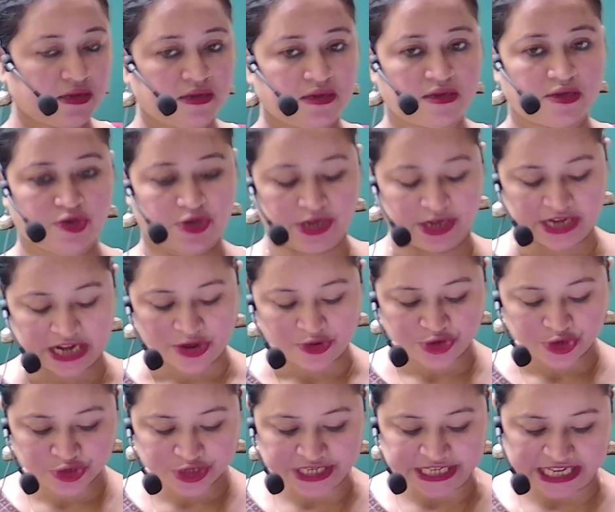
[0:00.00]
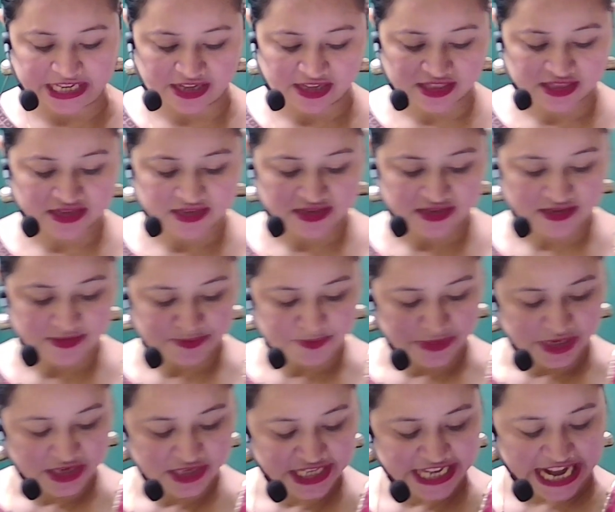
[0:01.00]
Okay, now you see the
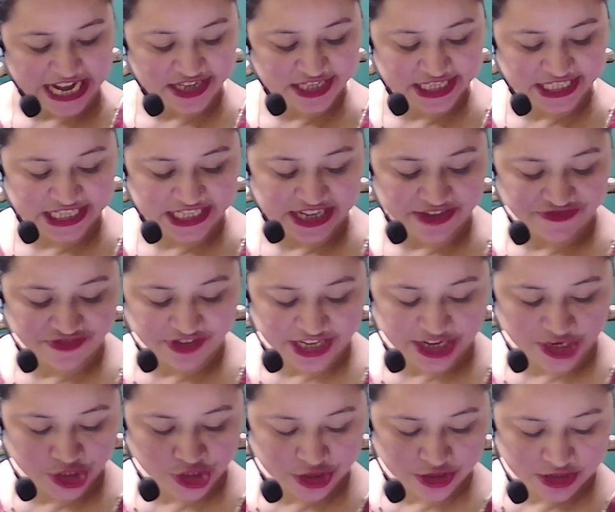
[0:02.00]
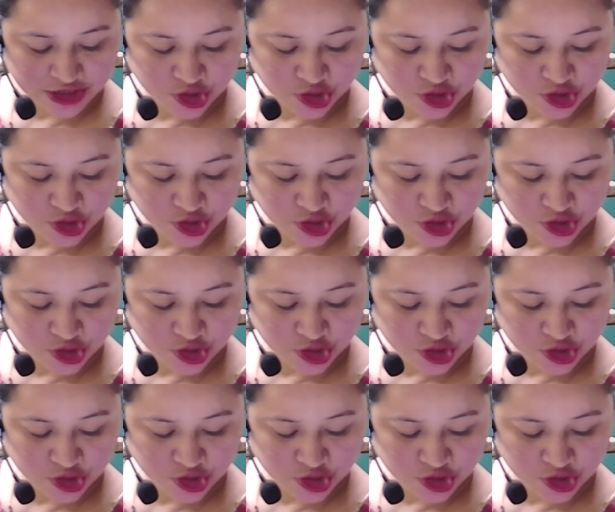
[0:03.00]
scarcity definition.